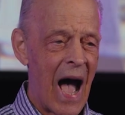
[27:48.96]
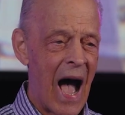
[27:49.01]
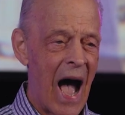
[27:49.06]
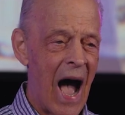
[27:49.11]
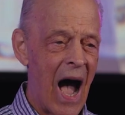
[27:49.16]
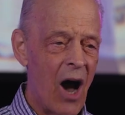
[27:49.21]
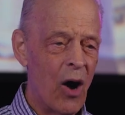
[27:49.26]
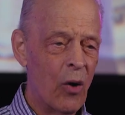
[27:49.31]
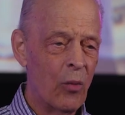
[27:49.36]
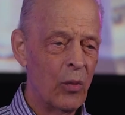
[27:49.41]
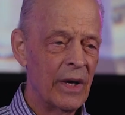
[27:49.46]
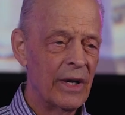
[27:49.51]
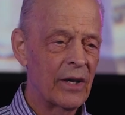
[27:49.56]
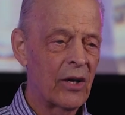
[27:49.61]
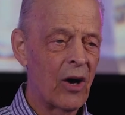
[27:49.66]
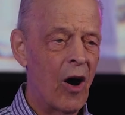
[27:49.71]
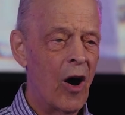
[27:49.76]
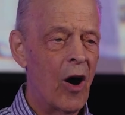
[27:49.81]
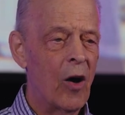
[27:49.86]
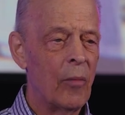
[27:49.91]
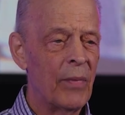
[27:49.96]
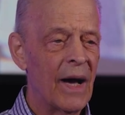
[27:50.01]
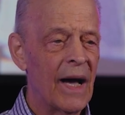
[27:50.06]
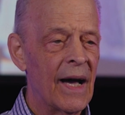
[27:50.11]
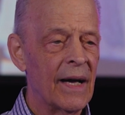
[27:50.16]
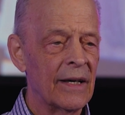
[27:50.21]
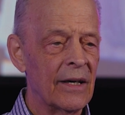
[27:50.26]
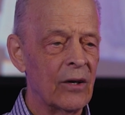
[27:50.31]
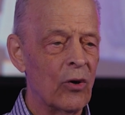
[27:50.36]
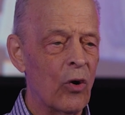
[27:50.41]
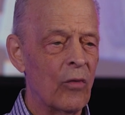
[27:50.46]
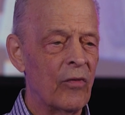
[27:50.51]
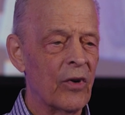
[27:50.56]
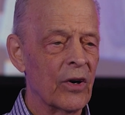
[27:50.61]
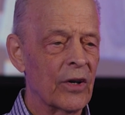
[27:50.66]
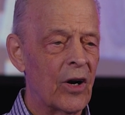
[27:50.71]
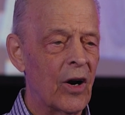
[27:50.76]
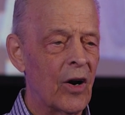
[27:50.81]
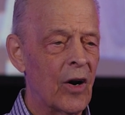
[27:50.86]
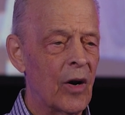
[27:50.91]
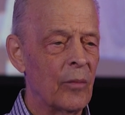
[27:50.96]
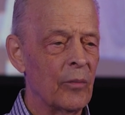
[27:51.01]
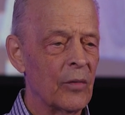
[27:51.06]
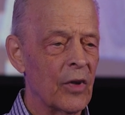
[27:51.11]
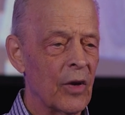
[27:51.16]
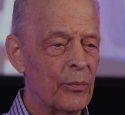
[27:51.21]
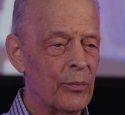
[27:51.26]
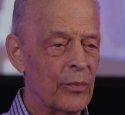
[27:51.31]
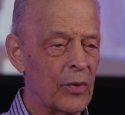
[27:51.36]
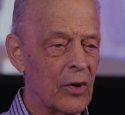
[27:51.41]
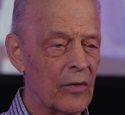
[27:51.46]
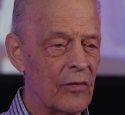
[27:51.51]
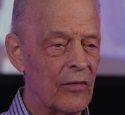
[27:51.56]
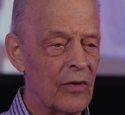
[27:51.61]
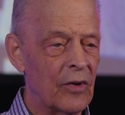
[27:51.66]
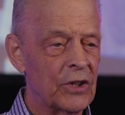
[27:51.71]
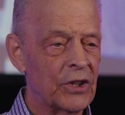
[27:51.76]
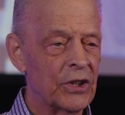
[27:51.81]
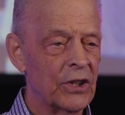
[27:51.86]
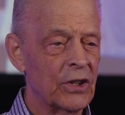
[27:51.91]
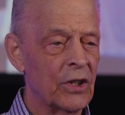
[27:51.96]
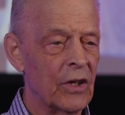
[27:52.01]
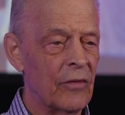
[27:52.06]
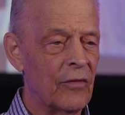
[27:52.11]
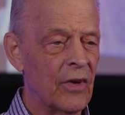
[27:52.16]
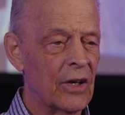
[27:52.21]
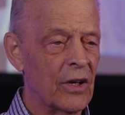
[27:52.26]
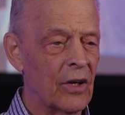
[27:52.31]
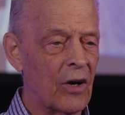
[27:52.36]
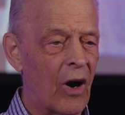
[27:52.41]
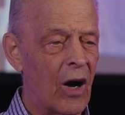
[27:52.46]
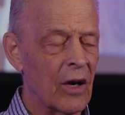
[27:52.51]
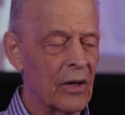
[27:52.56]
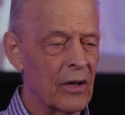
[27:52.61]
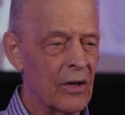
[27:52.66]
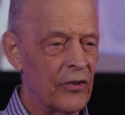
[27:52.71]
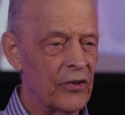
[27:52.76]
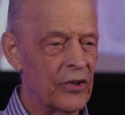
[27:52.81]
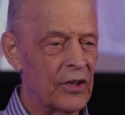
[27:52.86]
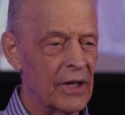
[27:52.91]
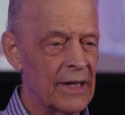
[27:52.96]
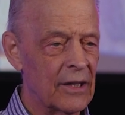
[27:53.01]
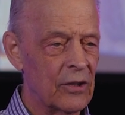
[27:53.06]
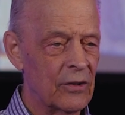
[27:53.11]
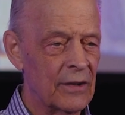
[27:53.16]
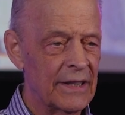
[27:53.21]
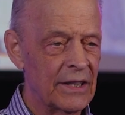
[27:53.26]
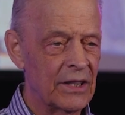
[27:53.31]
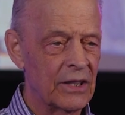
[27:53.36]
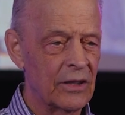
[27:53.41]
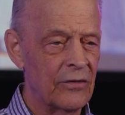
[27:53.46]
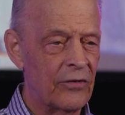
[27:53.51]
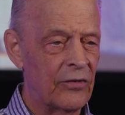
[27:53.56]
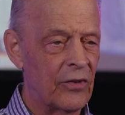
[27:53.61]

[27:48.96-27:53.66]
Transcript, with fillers: How we combat and overcome the perversion of a godless generation,